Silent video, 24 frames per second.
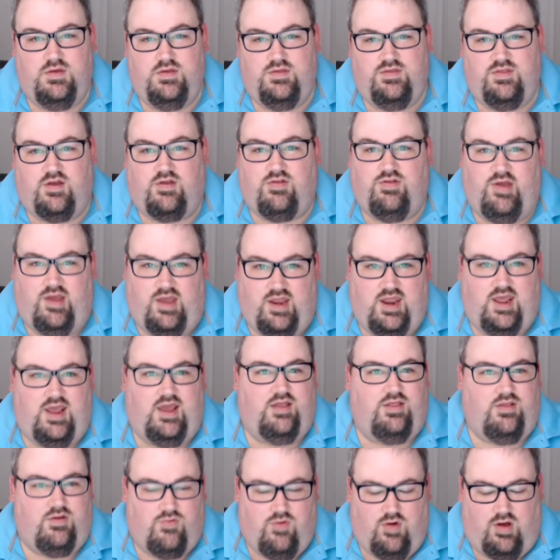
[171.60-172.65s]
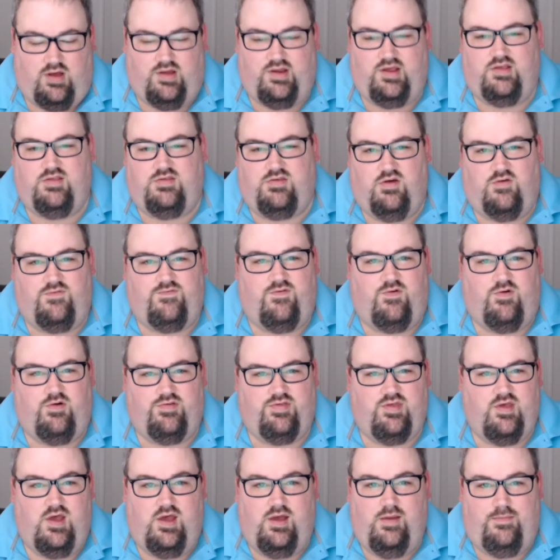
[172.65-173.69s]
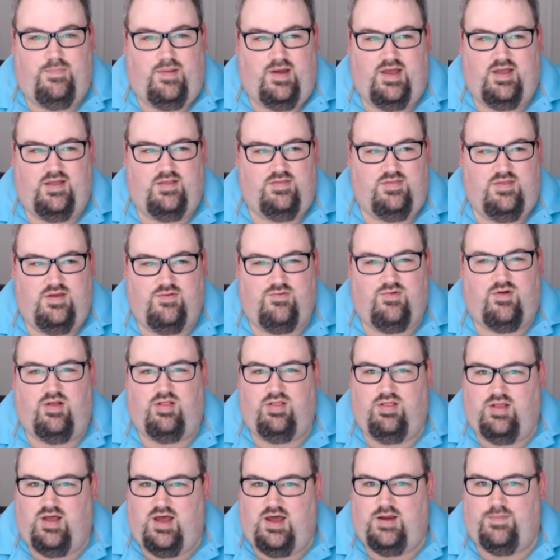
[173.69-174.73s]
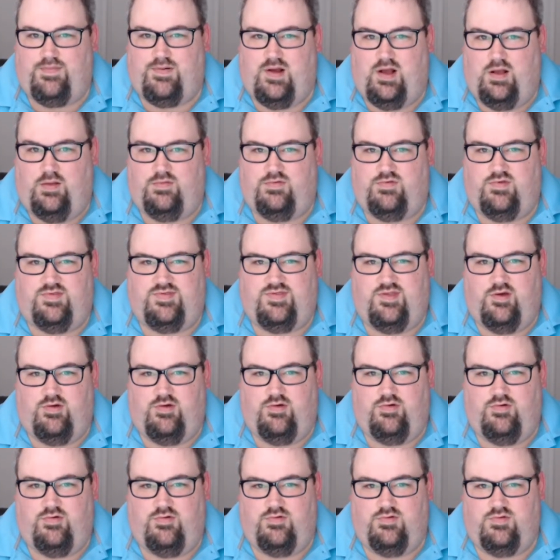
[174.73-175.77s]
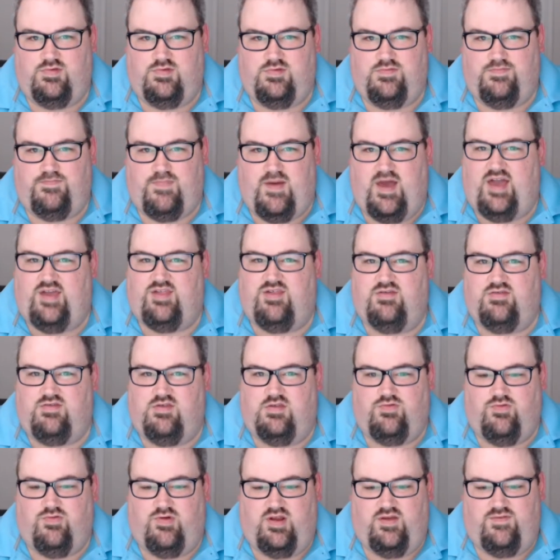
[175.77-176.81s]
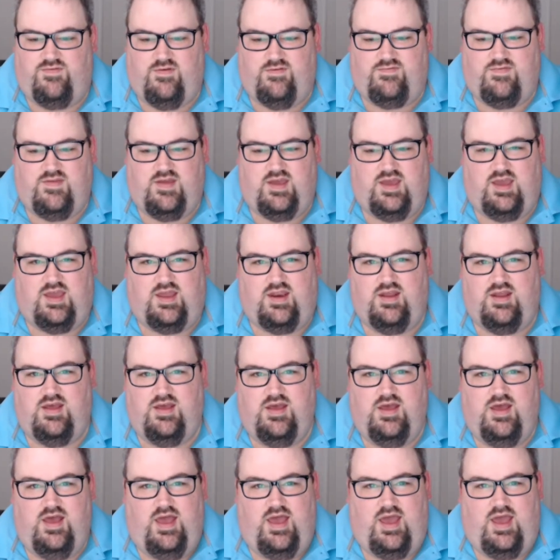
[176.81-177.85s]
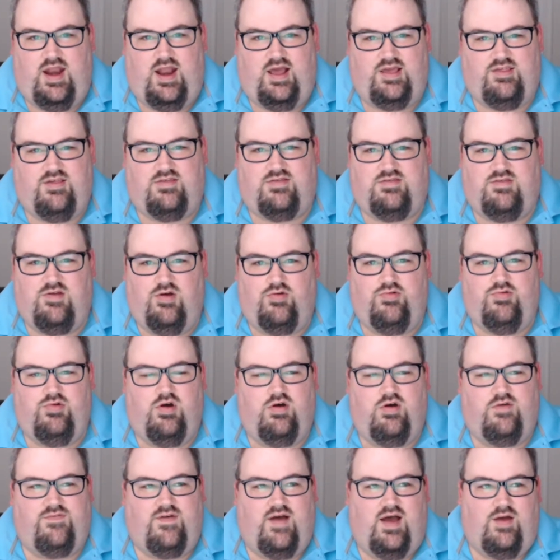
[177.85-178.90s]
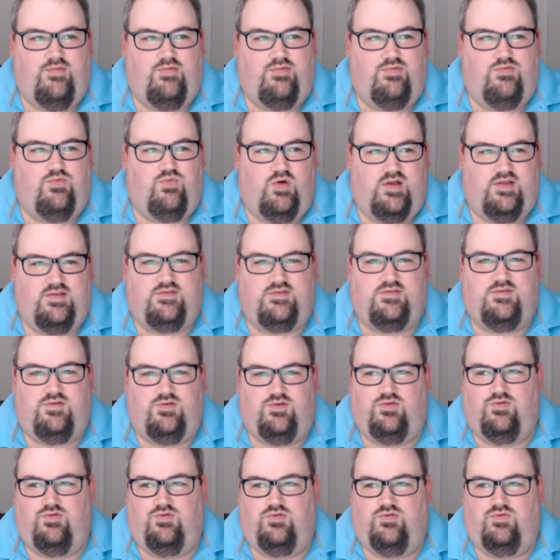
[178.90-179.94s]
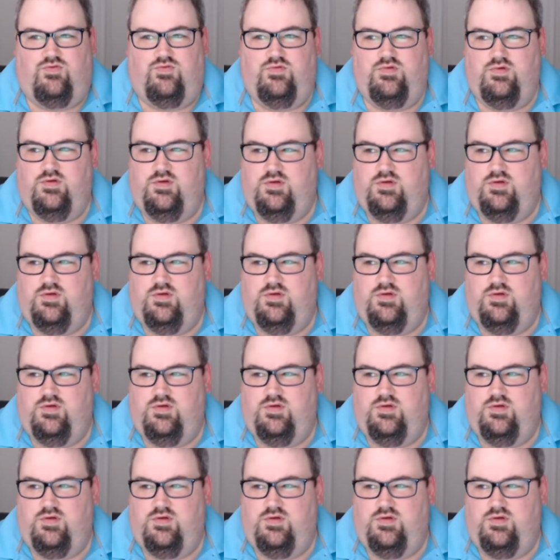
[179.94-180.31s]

the cleaning and the quality and so forth, but there were a lot of problems with those batches in 2015. And I just don't know if I would want to